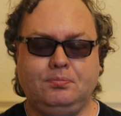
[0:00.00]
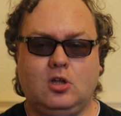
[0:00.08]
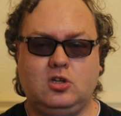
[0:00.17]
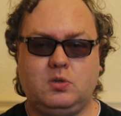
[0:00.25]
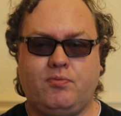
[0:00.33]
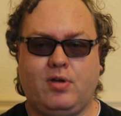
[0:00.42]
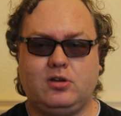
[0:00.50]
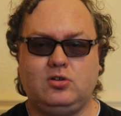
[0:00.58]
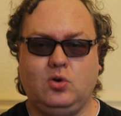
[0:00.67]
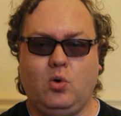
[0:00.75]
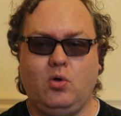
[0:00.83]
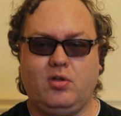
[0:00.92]
as a
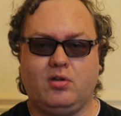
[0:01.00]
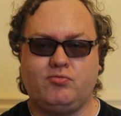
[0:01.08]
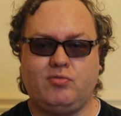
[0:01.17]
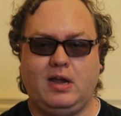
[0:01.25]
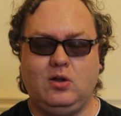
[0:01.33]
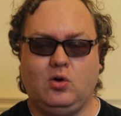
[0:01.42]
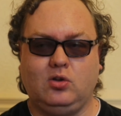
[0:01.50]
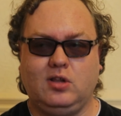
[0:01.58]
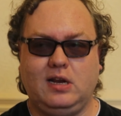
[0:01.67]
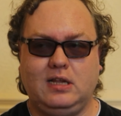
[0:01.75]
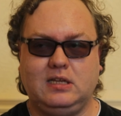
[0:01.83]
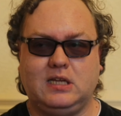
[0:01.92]
professional author, and write all
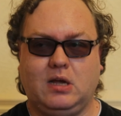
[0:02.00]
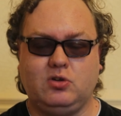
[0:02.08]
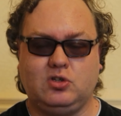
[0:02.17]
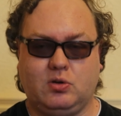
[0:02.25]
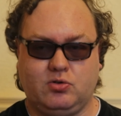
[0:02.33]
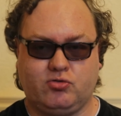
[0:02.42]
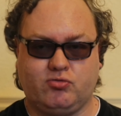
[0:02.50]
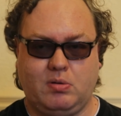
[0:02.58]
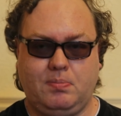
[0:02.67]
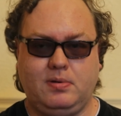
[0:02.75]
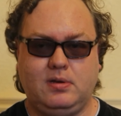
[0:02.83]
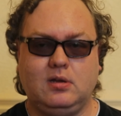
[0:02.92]
the links out as a
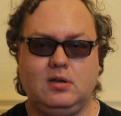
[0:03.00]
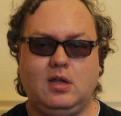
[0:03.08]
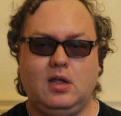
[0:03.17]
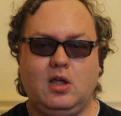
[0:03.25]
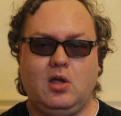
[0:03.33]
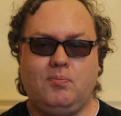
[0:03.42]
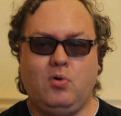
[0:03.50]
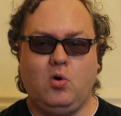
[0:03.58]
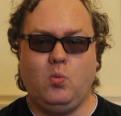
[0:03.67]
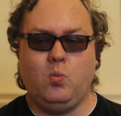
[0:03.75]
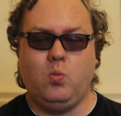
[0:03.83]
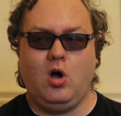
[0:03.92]
script,
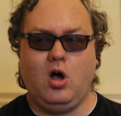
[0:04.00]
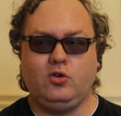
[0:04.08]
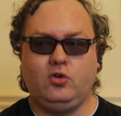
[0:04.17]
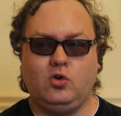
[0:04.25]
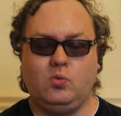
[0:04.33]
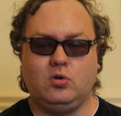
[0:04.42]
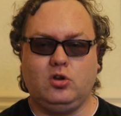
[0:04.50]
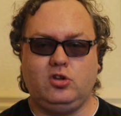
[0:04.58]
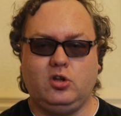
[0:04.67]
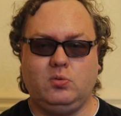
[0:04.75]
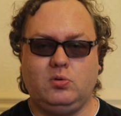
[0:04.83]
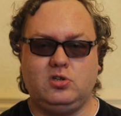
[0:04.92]
but what I don't want
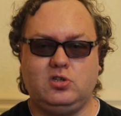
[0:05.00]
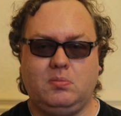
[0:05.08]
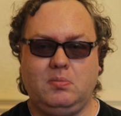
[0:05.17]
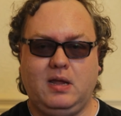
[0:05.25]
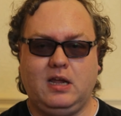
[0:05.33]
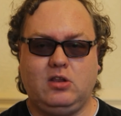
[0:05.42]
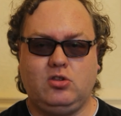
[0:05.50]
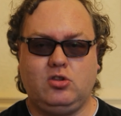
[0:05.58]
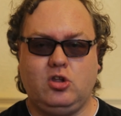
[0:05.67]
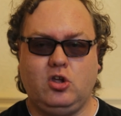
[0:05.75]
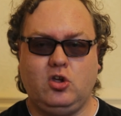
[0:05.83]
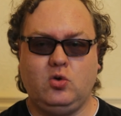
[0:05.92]
to do is to make it
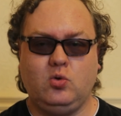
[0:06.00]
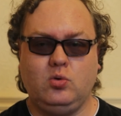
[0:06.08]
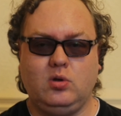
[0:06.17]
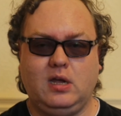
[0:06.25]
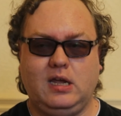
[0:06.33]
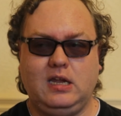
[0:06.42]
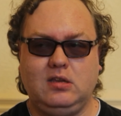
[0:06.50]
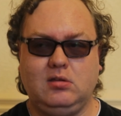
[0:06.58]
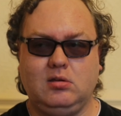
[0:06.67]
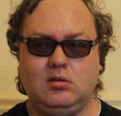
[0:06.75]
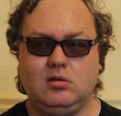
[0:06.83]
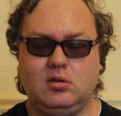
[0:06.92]
too
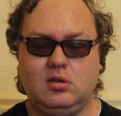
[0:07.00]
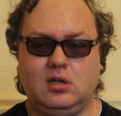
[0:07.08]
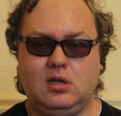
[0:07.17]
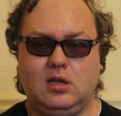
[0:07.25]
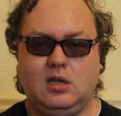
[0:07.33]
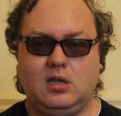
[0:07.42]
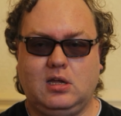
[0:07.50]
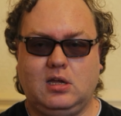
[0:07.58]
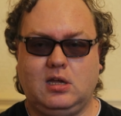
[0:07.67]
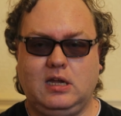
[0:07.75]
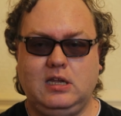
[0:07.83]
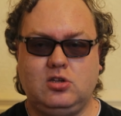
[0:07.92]
in
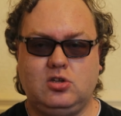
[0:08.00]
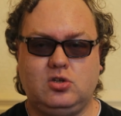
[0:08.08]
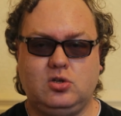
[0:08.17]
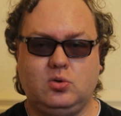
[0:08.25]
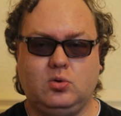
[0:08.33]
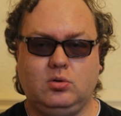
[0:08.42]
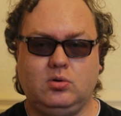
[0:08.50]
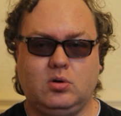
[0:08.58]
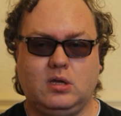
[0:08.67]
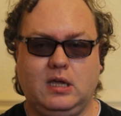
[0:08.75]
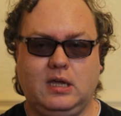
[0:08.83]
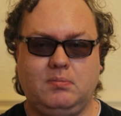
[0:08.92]
uh, in stone,
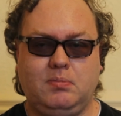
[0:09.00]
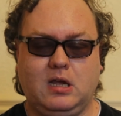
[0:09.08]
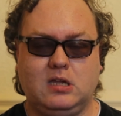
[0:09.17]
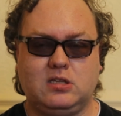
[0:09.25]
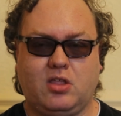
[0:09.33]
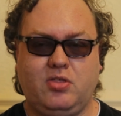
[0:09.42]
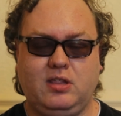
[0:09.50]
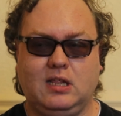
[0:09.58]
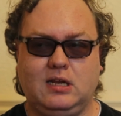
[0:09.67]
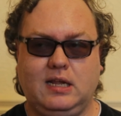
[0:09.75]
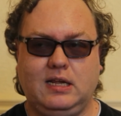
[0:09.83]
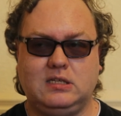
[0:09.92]
okay, because I think the
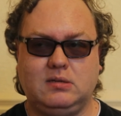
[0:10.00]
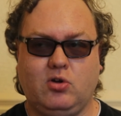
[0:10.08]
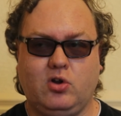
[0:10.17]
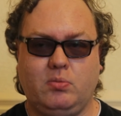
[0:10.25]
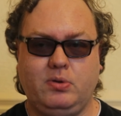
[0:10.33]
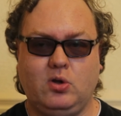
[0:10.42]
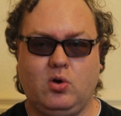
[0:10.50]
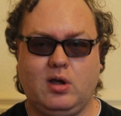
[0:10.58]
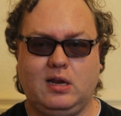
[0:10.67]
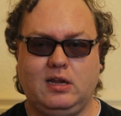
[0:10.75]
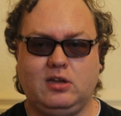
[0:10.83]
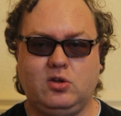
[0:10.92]
links have got to be
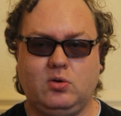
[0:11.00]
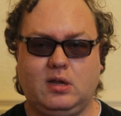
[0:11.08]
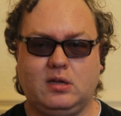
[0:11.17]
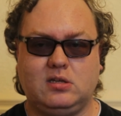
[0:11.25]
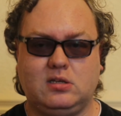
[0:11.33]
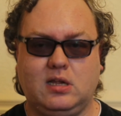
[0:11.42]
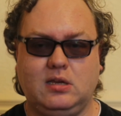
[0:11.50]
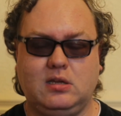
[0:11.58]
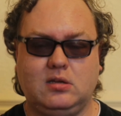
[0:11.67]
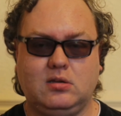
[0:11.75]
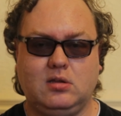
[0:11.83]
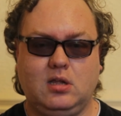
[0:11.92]
organic to an extent.
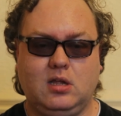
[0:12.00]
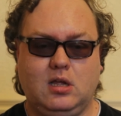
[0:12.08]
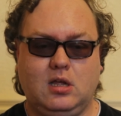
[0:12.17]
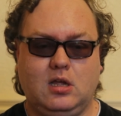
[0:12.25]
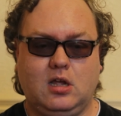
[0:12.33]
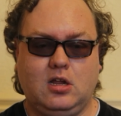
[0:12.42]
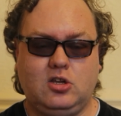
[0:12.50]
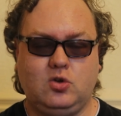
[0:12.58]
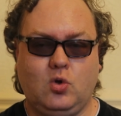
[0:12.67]
And